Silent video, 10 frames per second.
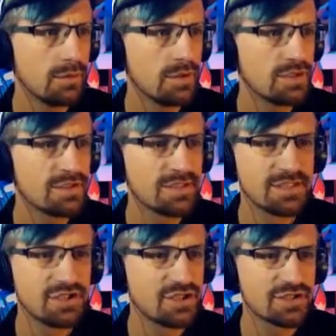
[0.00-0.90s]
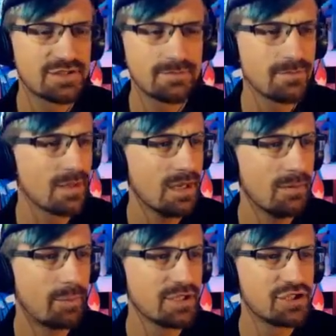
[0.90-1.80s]
So this is just a
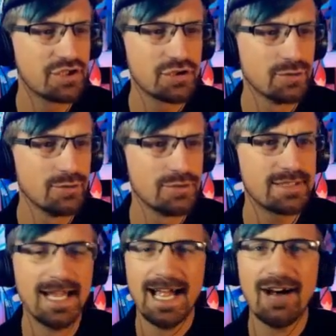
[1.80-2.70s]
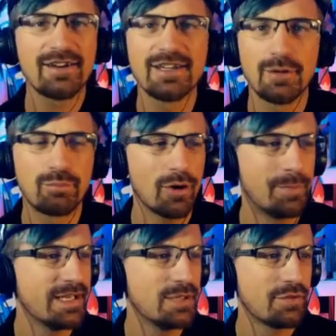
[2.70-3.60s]
bunch of dudes out in a
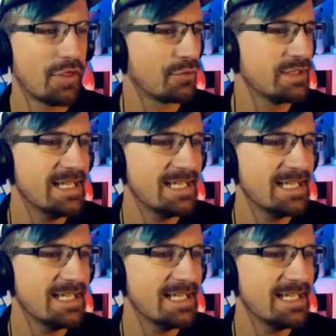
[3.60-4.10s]
property with a 360